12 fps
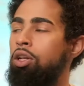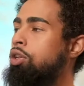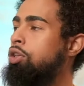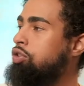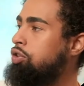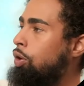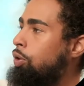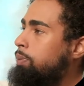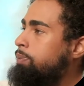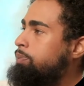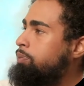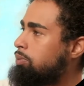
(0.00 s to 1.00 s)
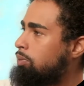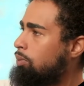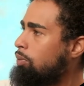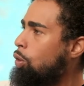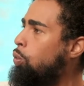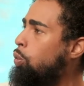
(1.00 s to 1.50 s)
So,
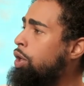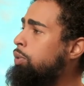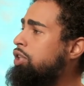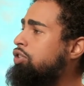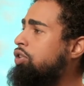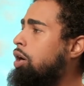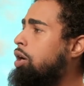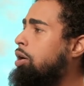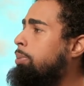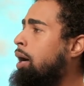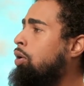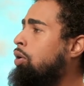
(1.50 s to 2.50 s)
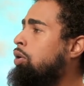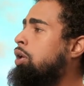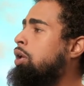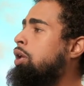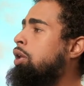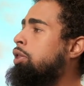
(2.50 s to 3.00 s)
when we talk about
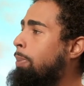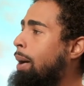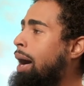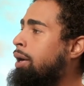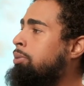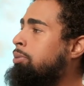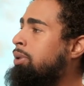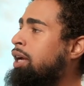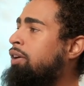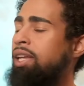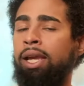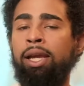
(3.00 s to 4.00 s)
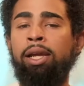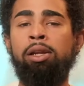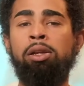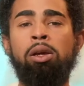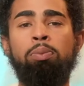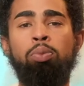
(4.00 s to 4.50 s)
the bottom left hand
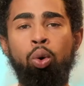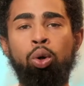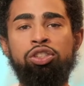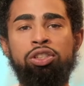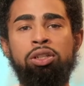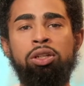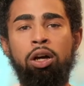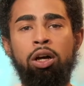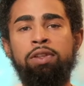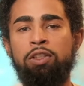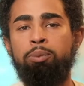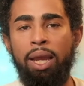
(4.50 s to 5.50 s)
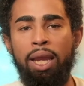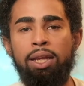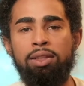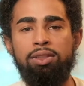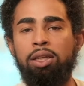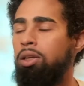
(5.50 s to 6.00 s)
portion of this
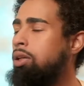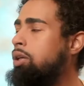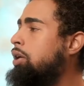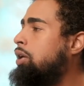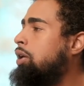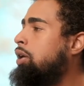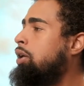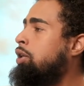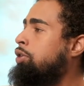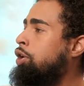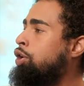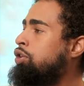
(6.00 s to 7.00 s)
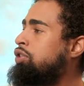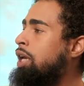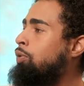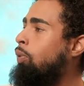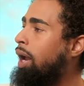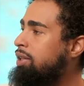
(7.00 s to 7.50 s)
painting, there's a
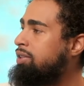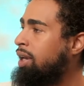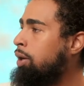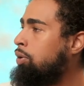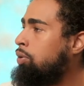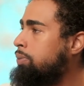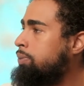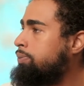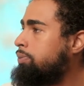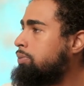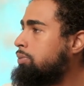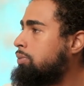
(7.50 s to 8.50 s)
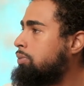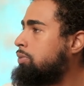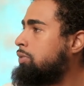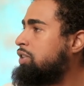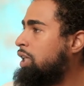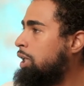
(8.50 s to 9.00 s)
rectangle
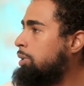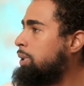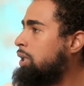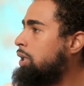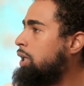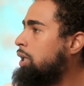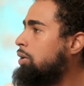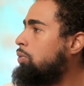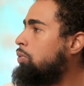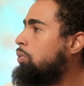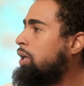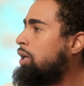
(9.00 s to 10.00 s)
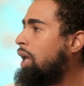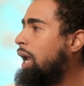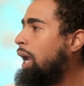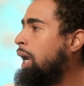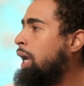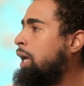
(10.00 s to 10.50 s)
seemingly with
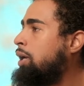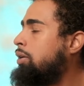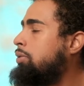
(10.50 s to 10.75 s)
a